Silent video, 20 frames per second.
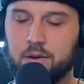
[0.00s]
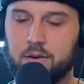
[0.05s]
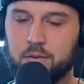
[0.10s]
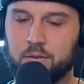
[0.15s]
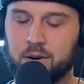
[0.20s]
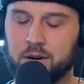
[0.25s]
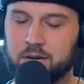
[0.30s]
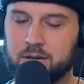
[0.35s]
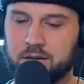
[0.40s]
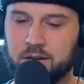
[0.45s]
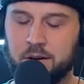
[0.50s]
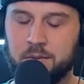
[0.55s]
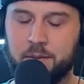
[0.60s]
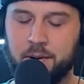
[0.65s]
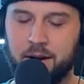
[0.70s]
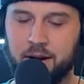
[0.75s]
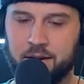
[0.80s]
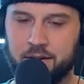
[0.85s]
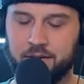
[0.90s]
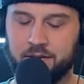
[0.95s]
We're so
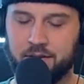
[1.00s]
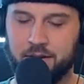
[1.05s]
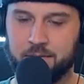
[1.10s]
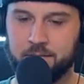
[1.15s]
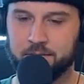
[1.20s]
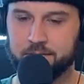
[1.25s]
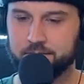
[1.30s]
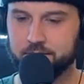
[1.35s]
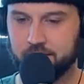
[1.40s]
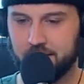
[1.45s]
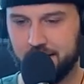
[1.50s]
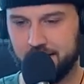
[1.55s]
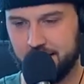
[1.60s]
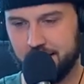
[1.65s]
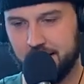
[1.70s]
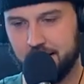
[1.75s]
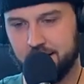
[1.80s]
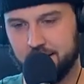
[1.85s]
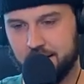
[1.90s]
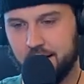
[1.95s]
proud of him.
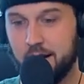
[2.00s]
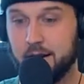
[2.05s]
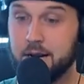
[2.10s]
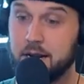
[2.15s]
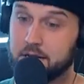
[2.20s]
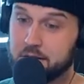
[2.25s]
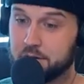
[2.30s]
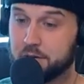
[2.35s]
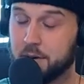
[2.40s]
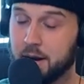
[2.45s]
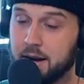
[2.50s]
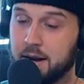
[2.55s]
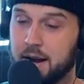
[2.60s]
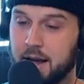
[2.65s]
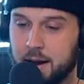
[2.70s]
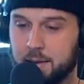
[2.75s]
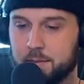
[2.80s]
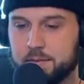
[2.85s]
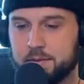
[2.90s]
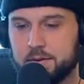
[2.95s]
Yeah. Anissa's creating
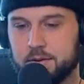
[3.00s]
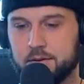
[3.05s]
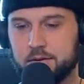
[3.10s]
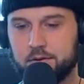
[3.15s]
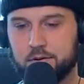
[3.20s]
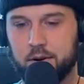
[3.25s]
apps.